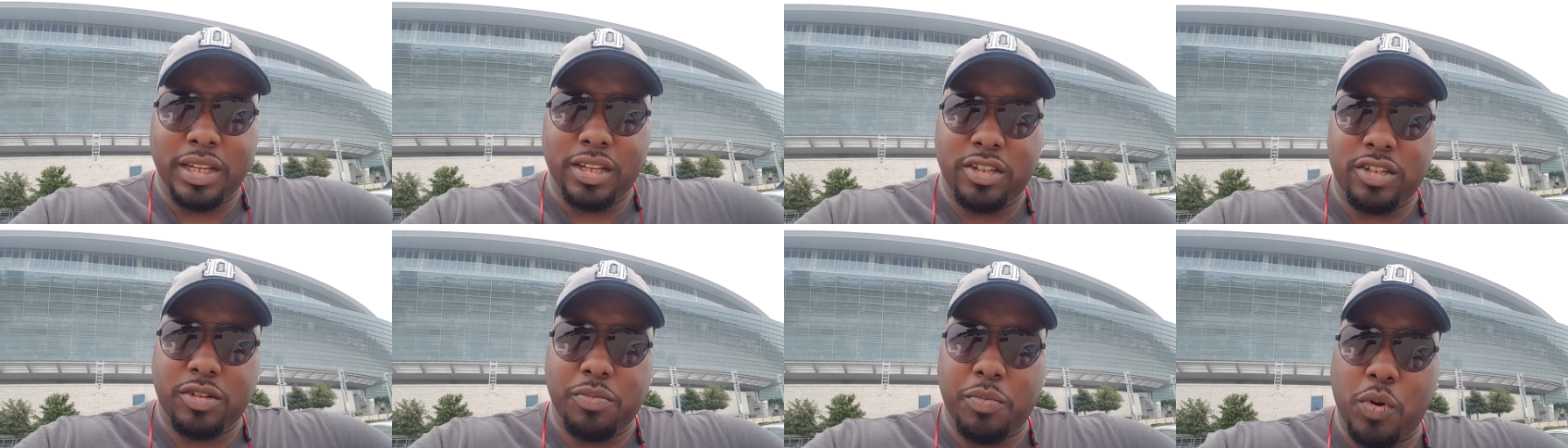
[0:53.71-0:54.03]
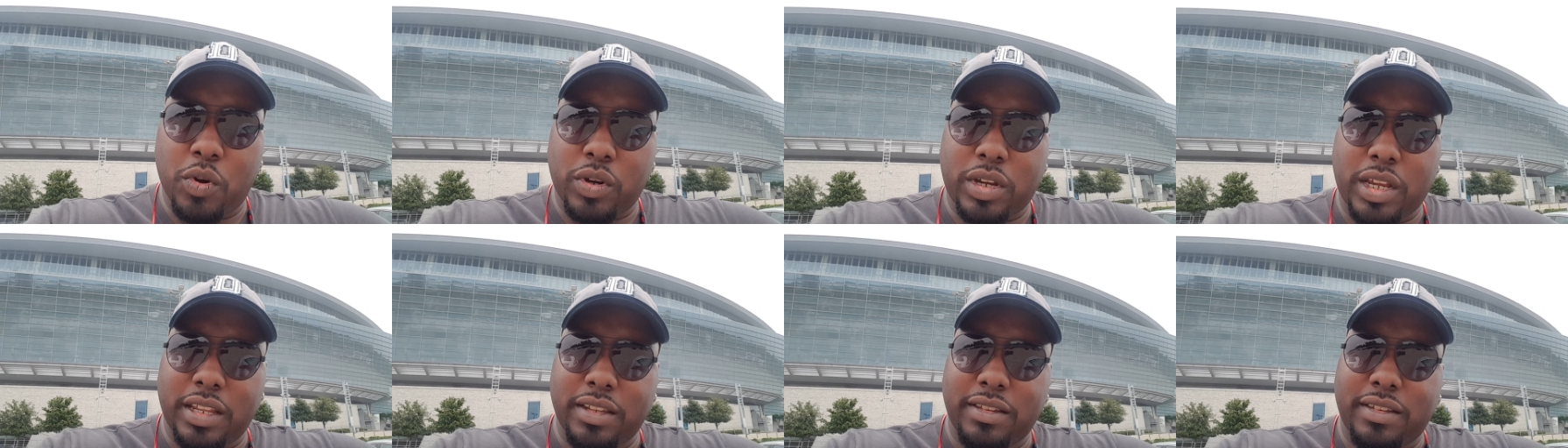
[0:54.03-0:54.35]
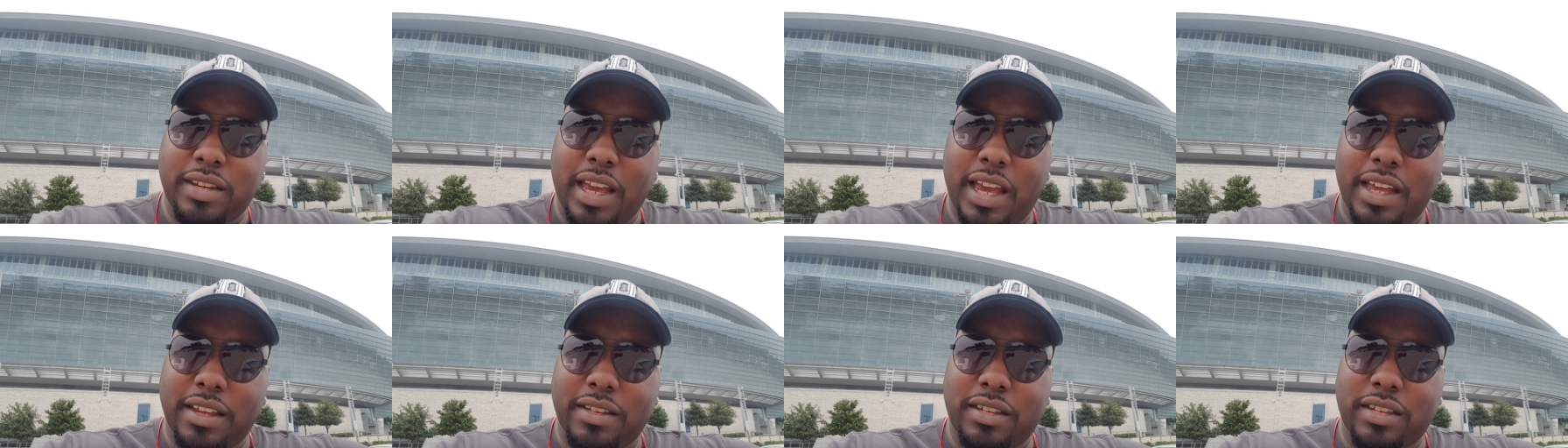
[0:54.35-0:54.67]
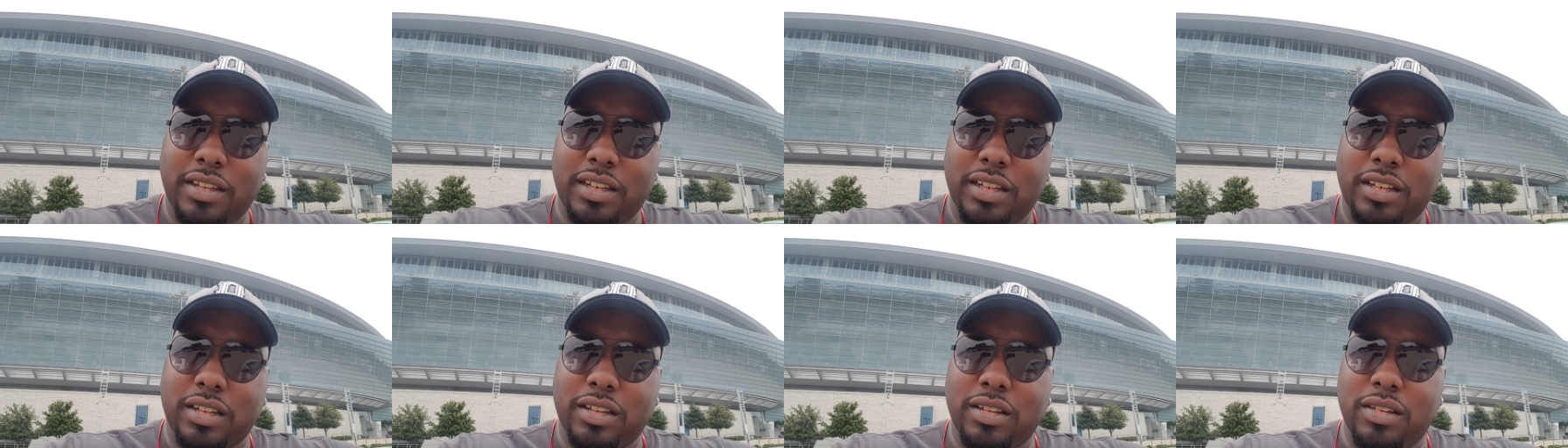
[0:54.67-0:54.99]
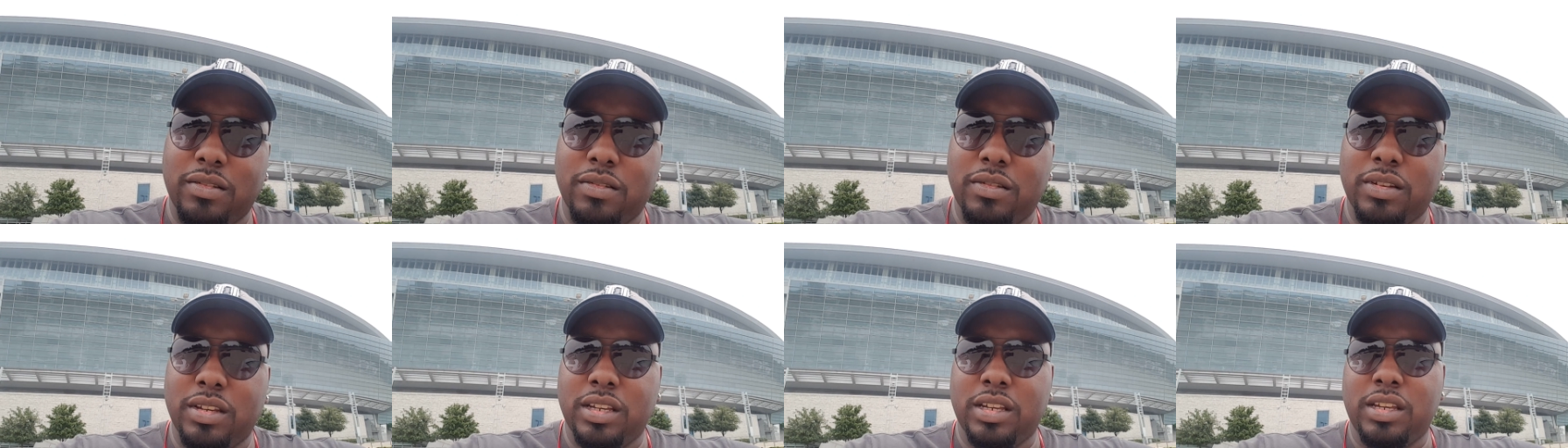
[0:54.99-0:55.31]
It's your boy Kentastic.
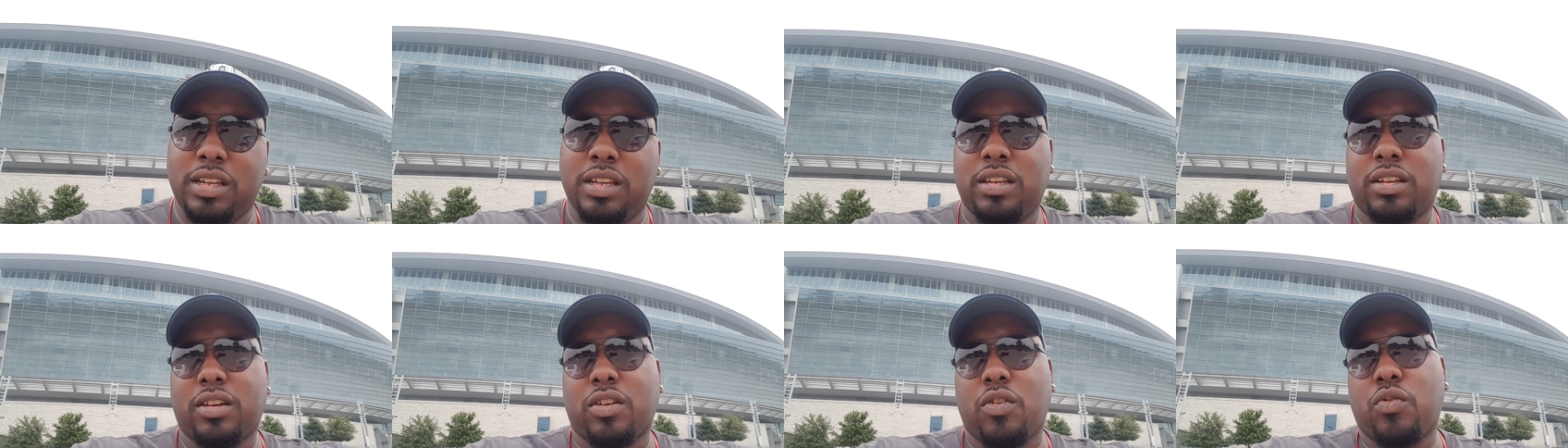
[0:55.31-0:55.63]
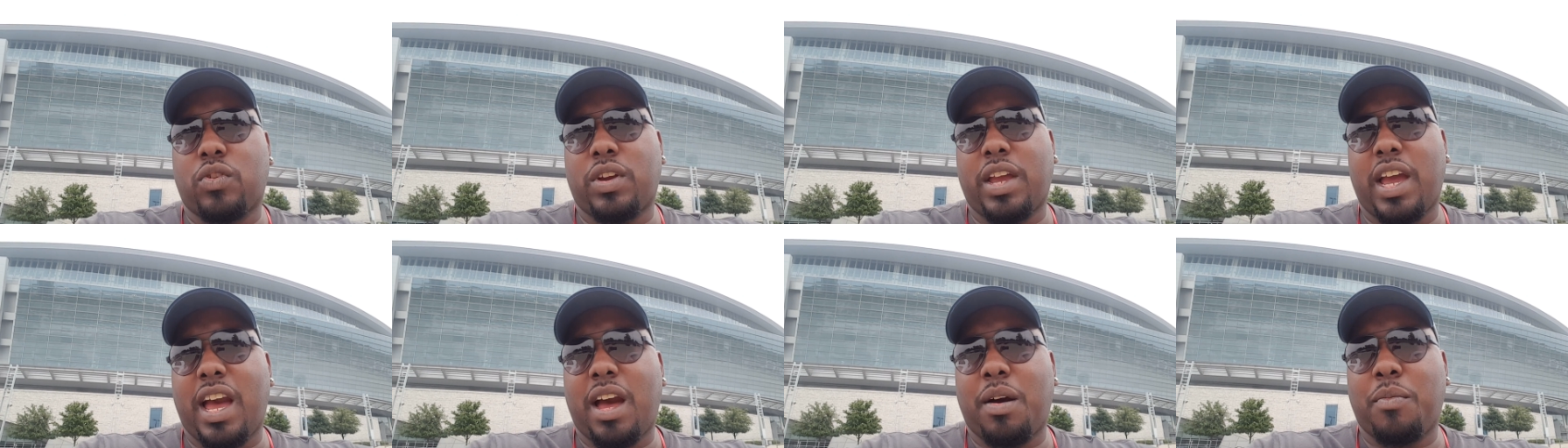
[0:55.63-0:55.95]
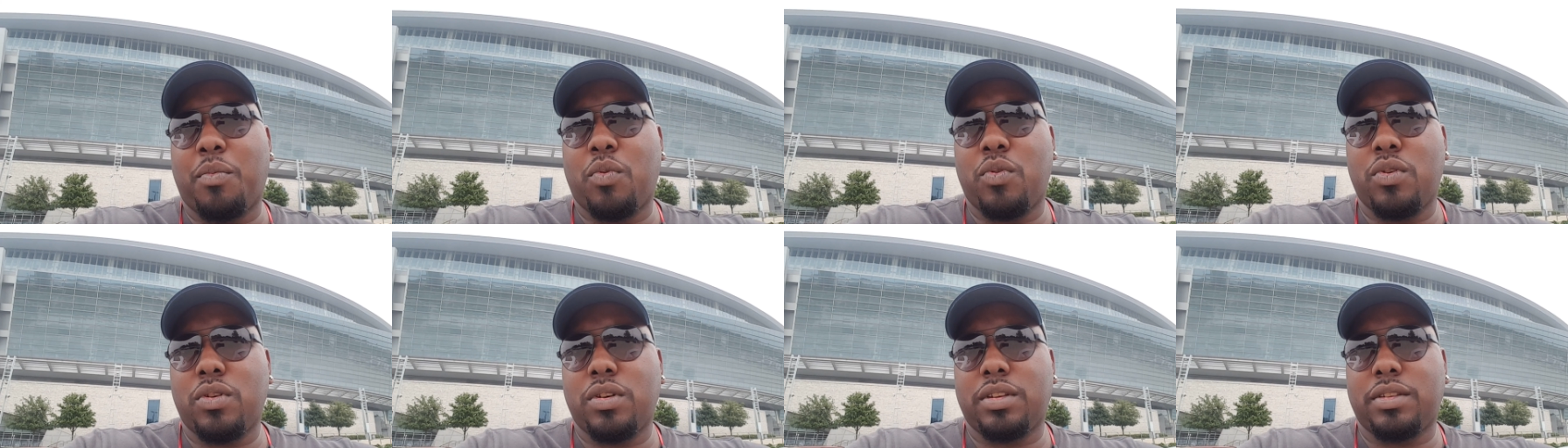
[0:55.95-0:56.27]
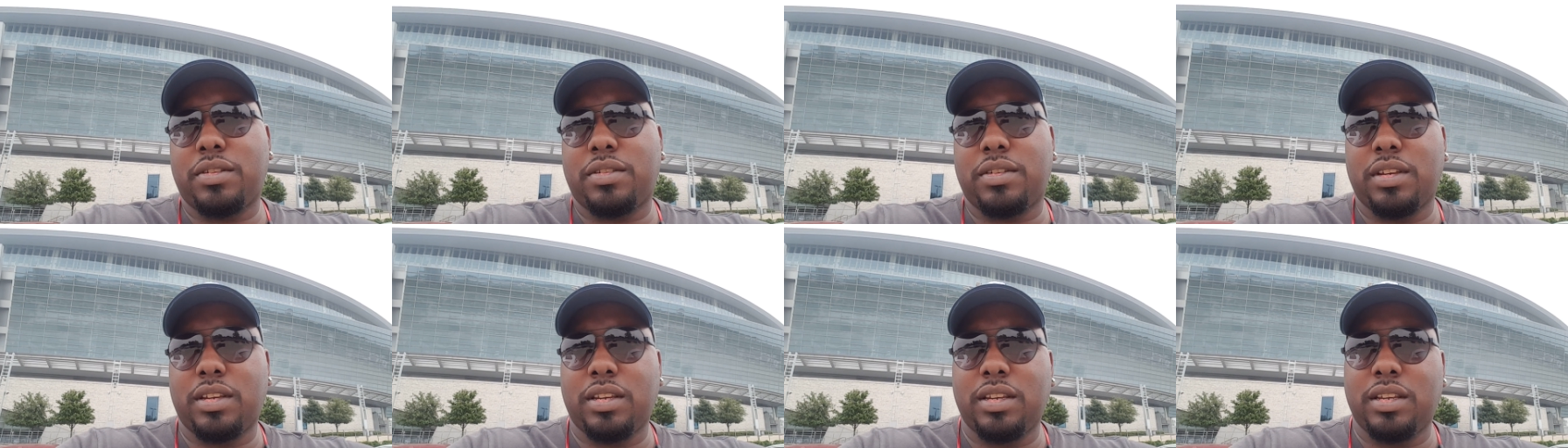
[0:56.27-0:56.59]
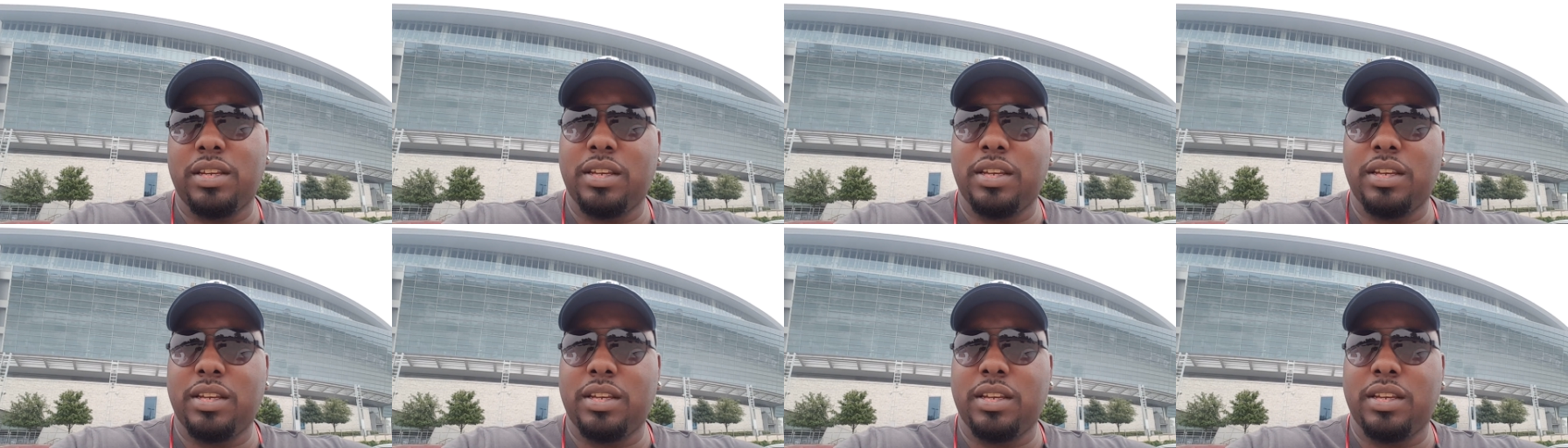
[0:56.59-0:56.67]
Go Cowboys.